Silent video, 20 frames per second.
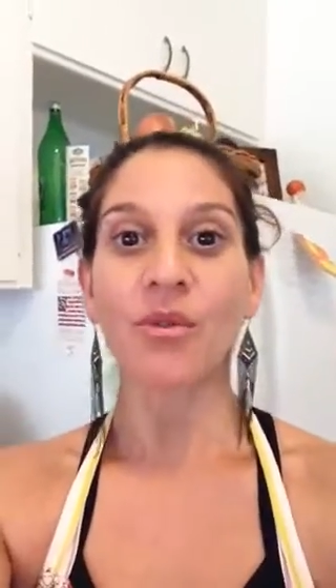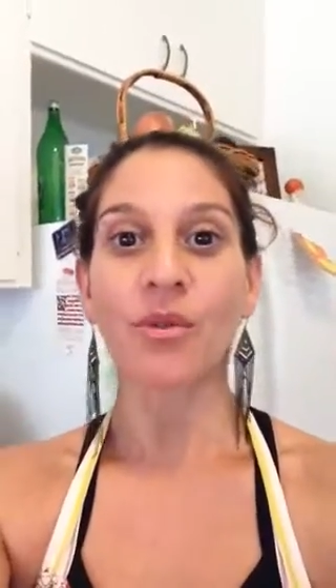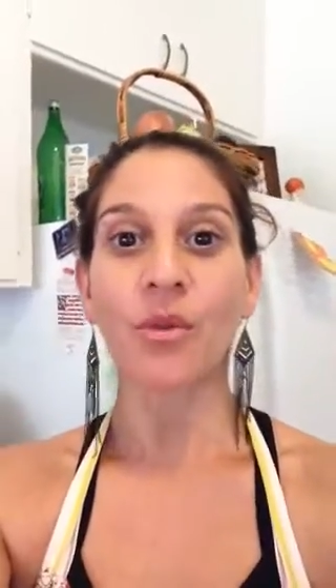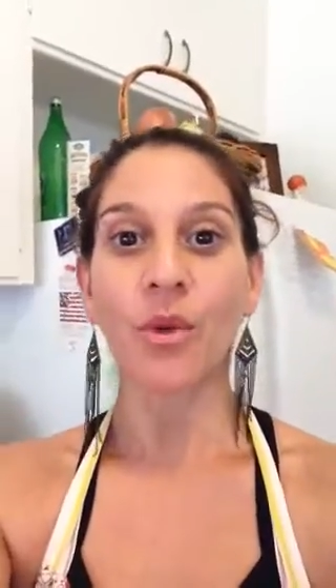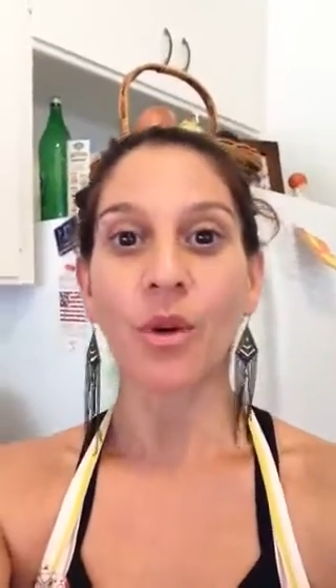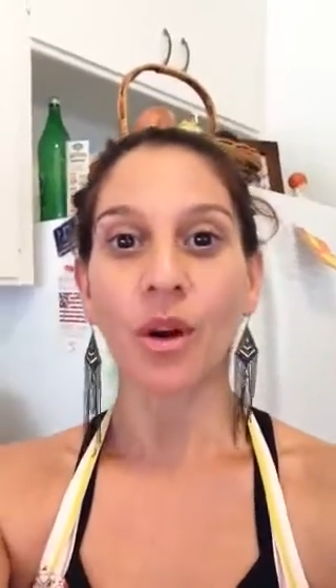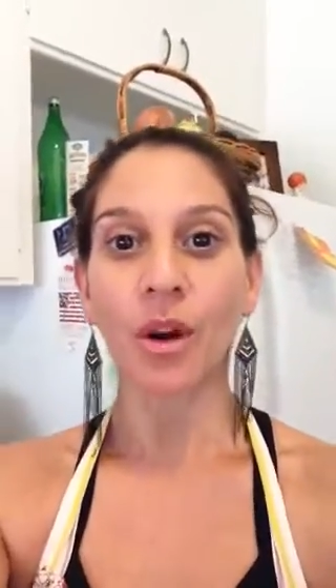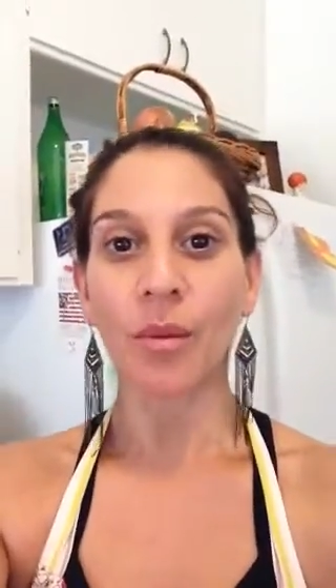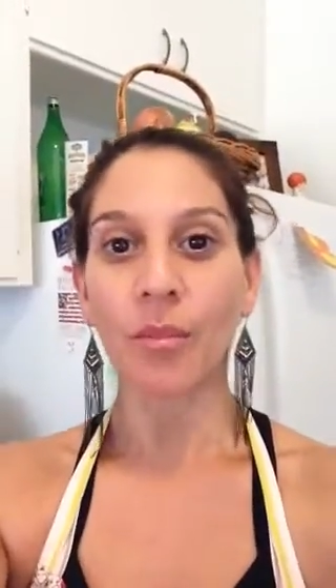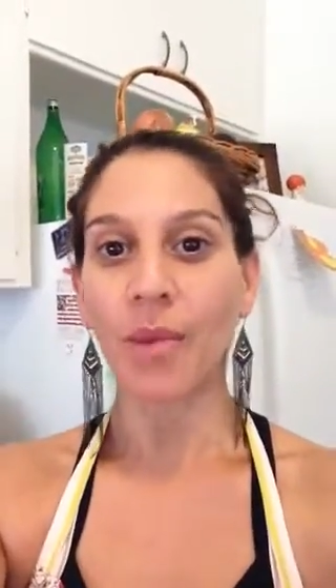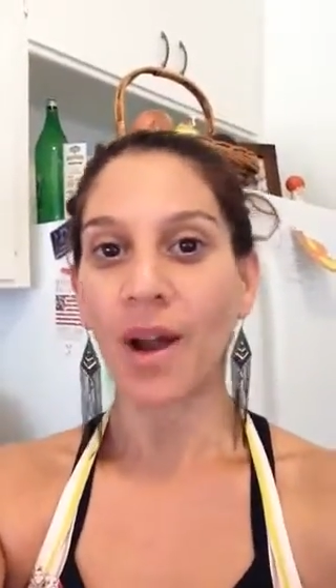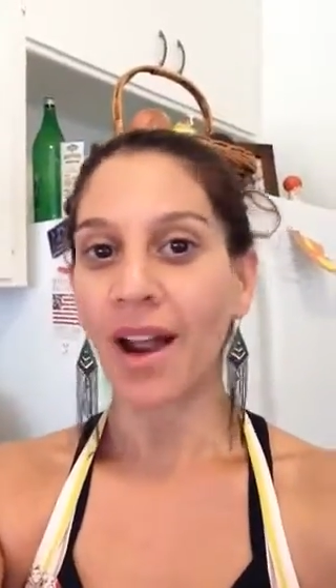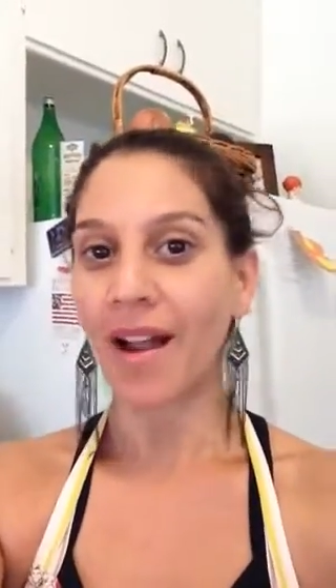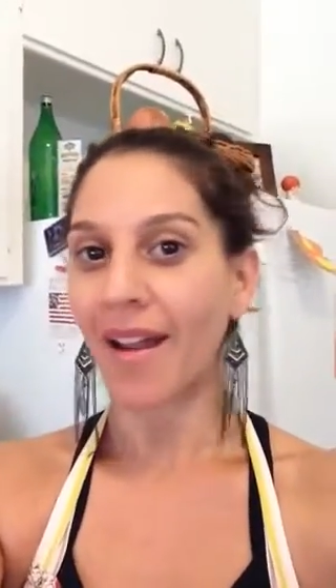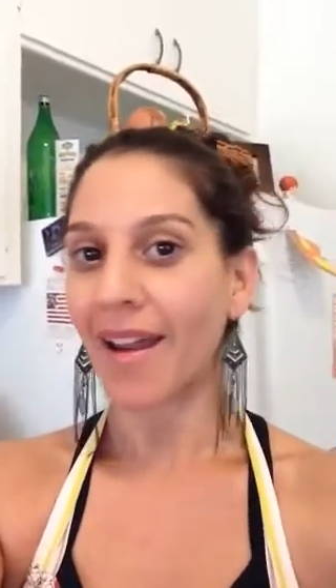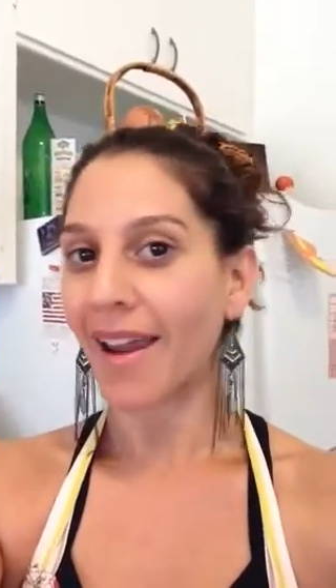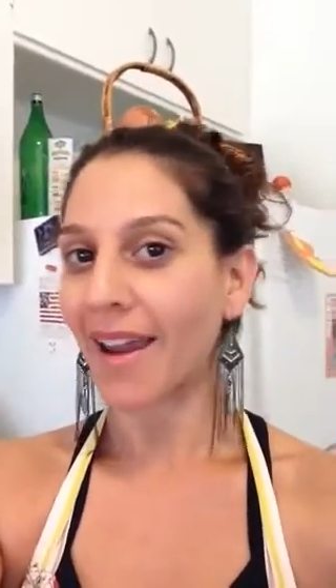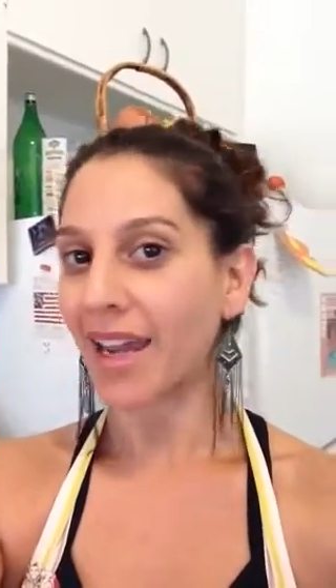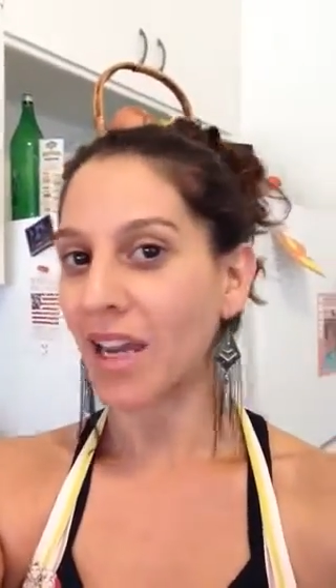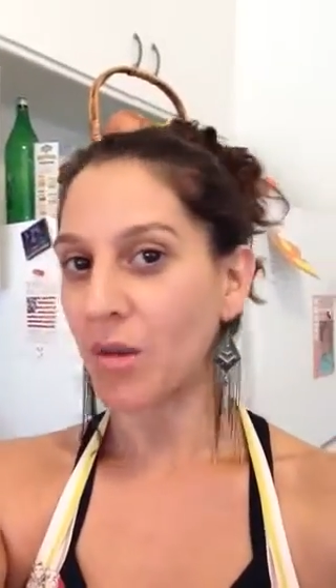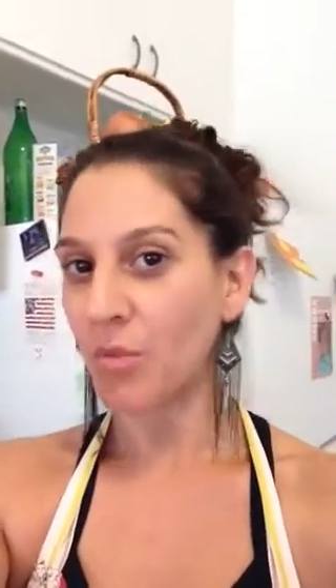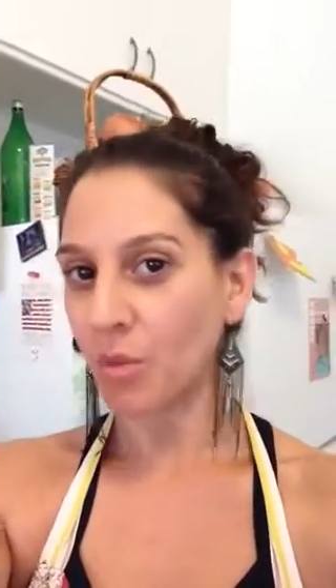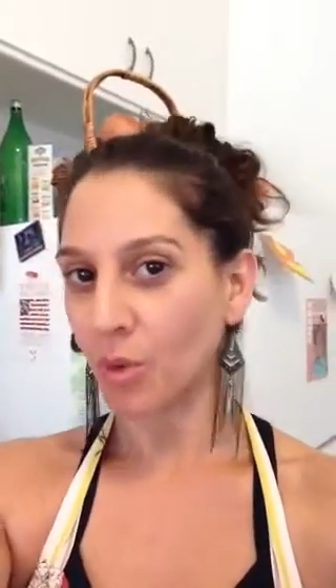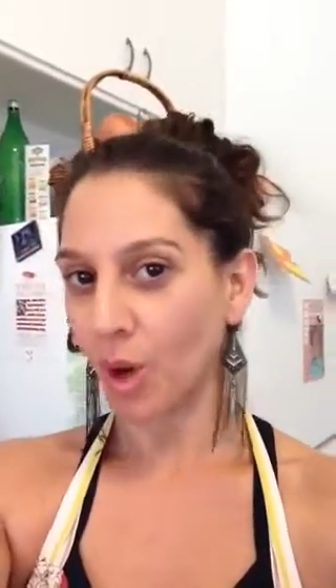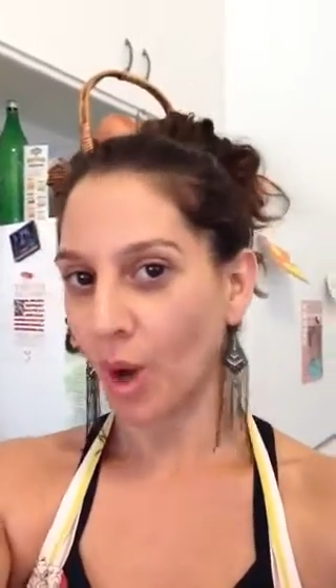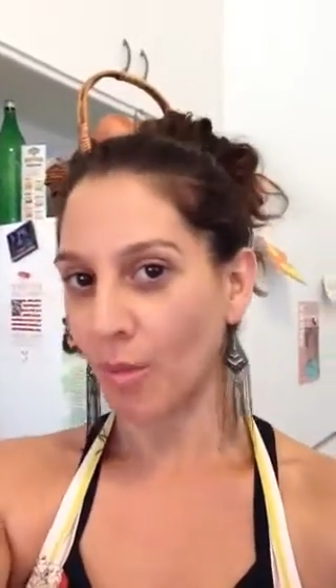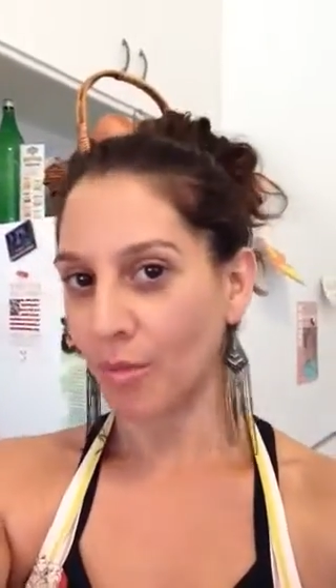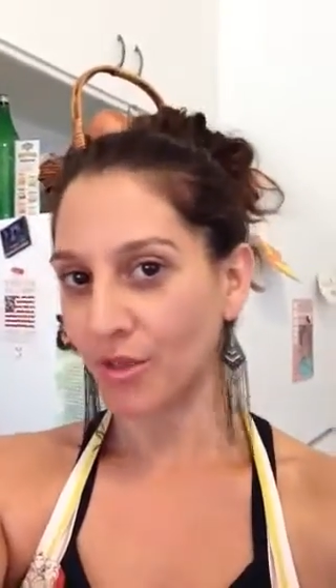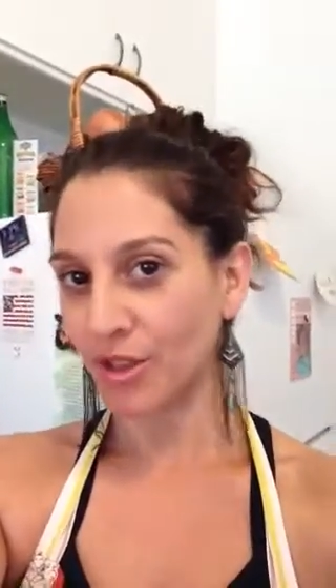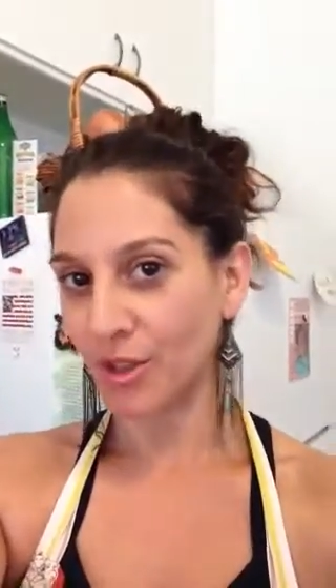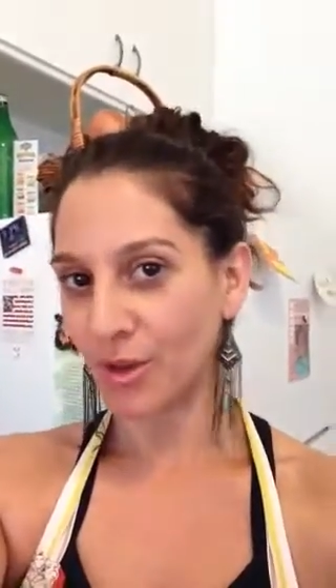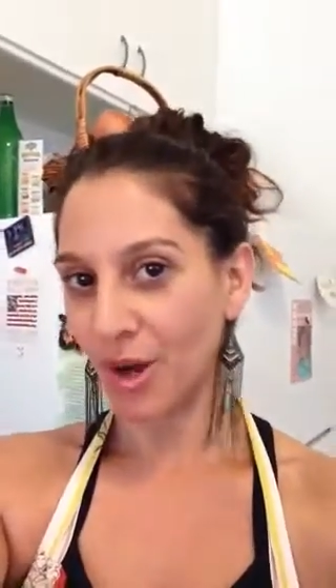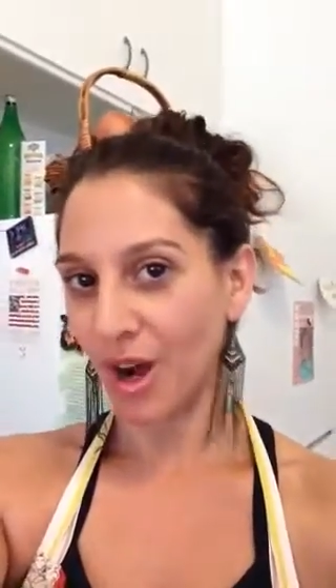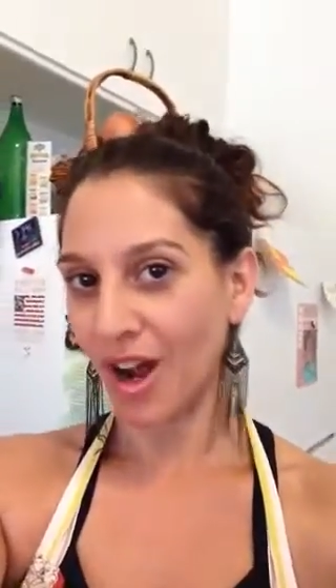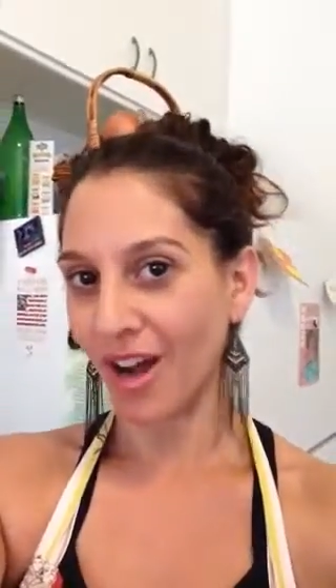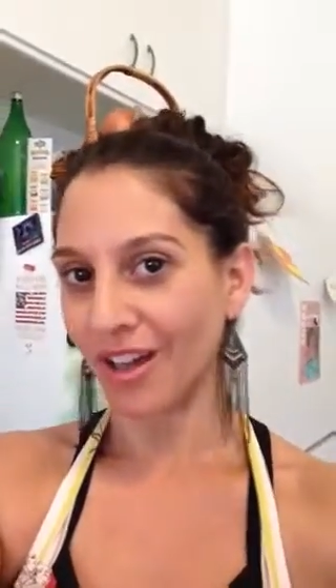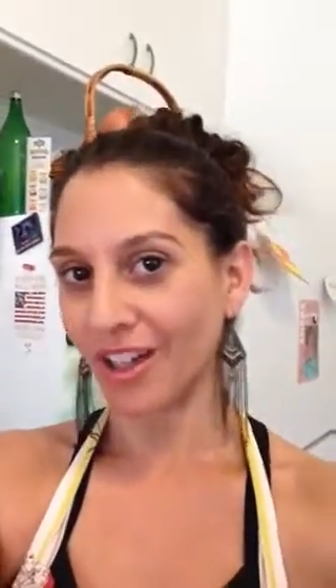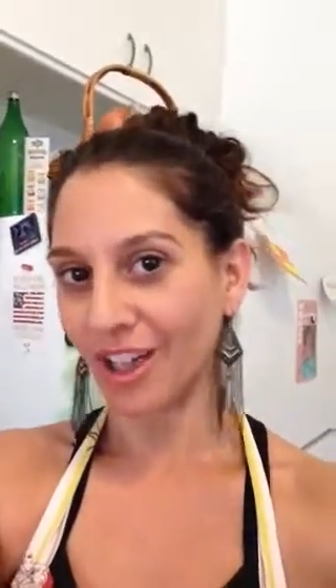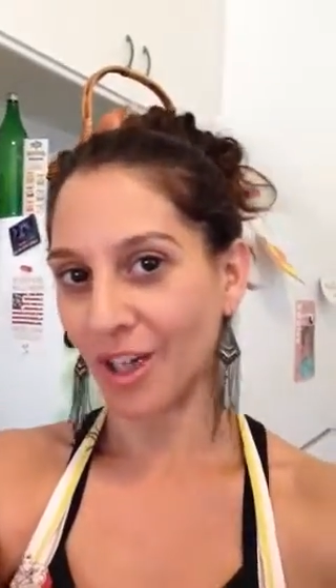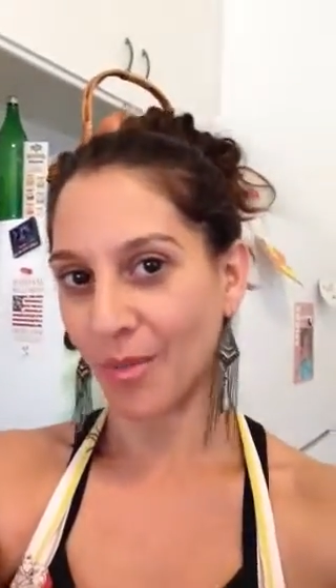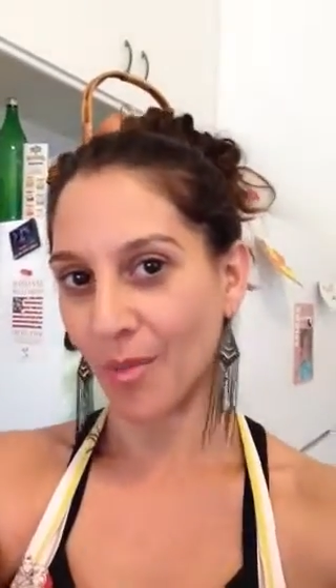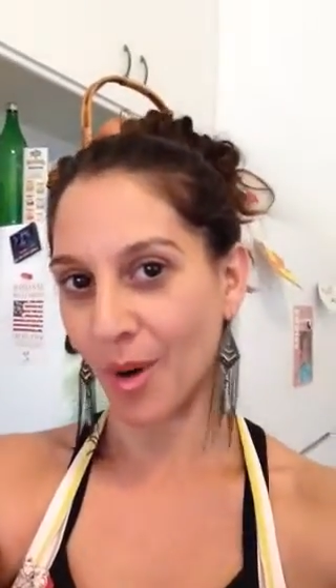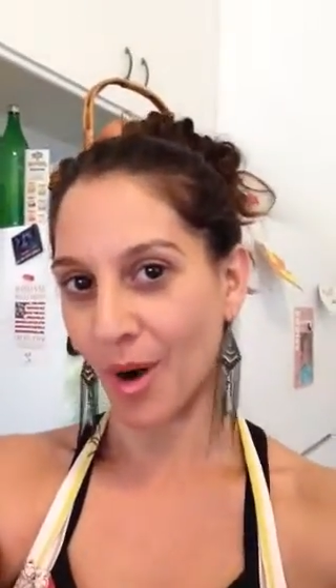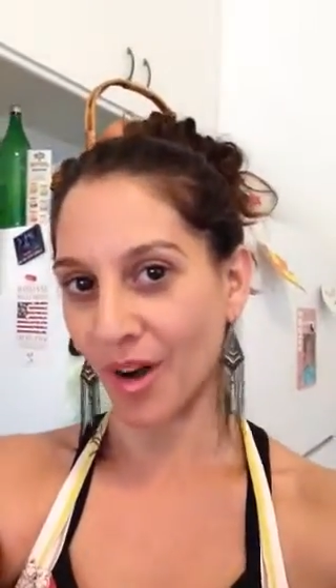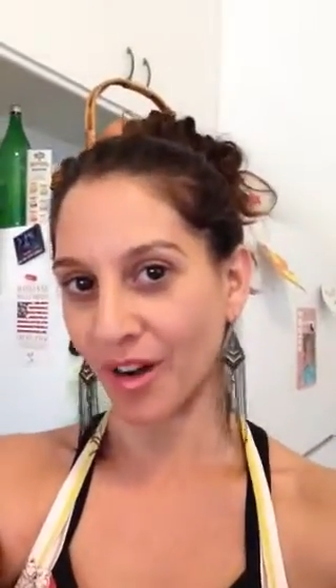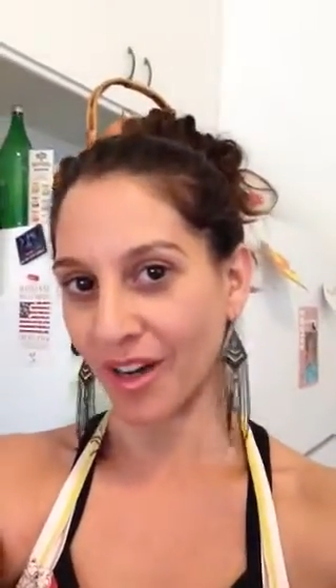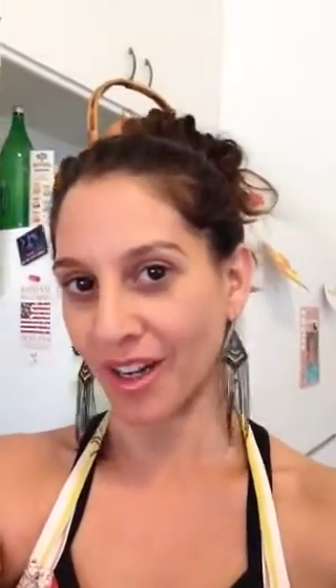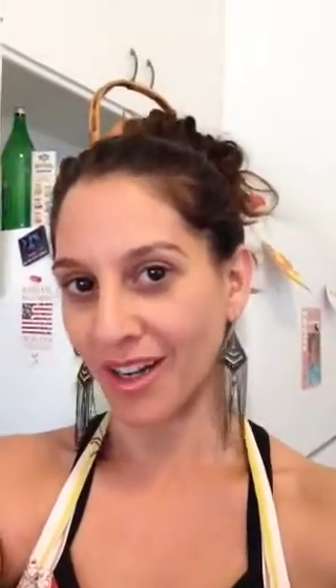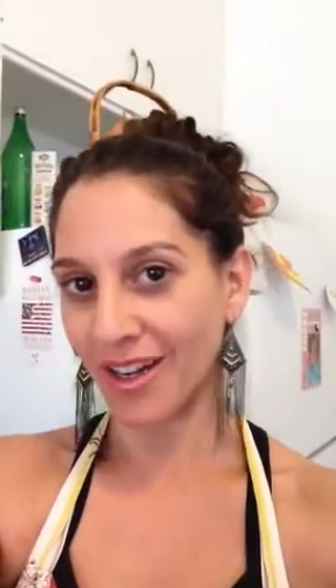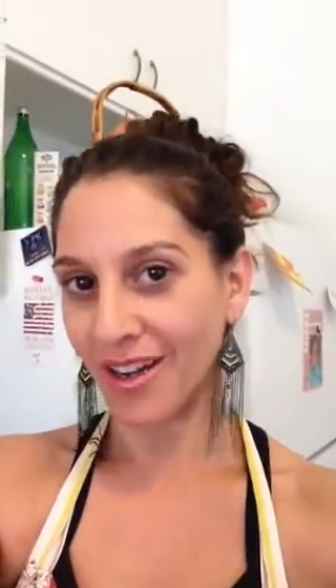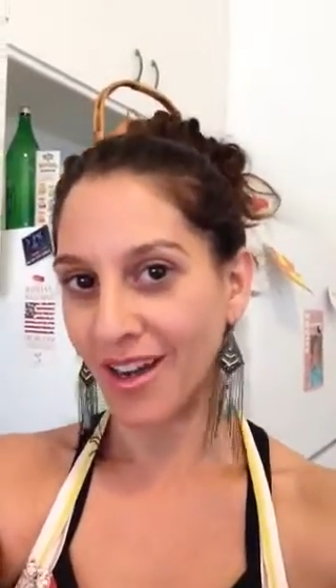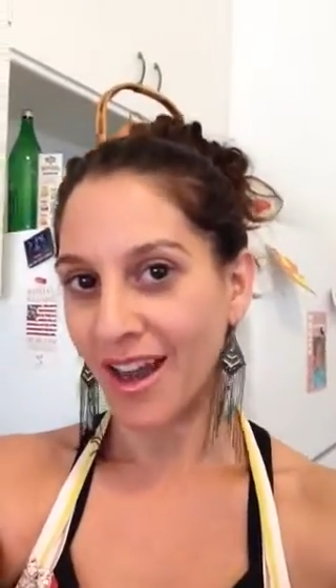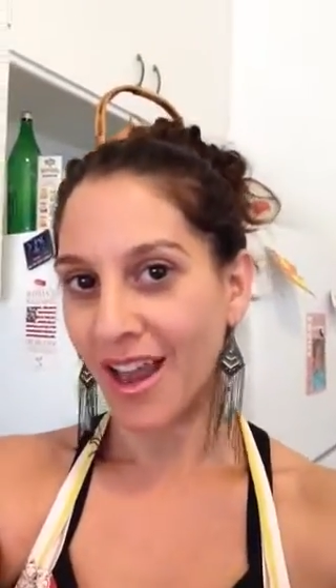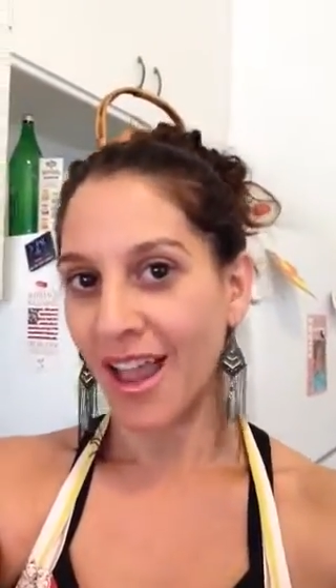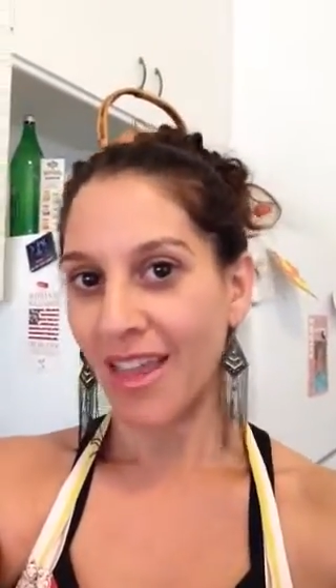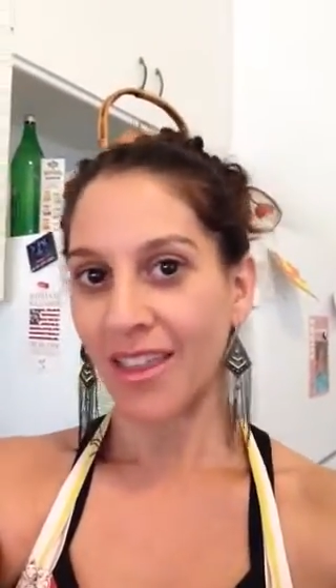for my impromptu Hanukkah party.